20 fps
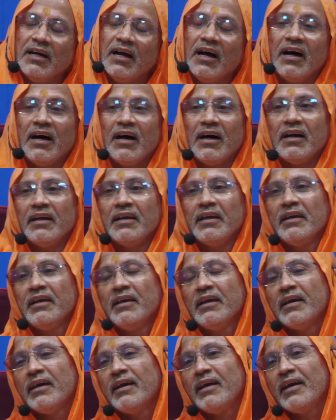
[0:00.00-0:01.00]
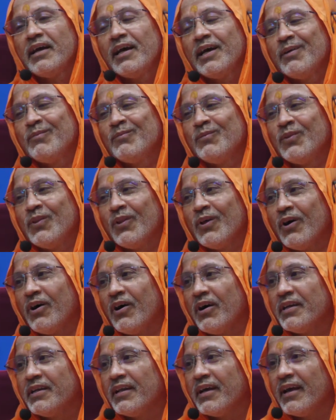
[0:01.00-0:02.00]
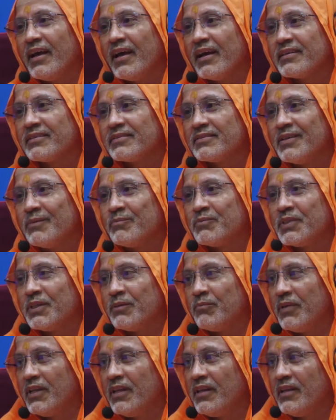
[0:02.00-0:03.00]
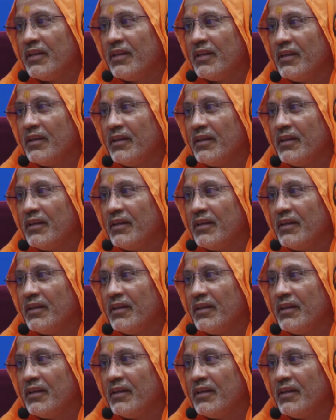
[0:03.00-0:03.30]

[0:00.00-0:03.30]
I am not acceptable.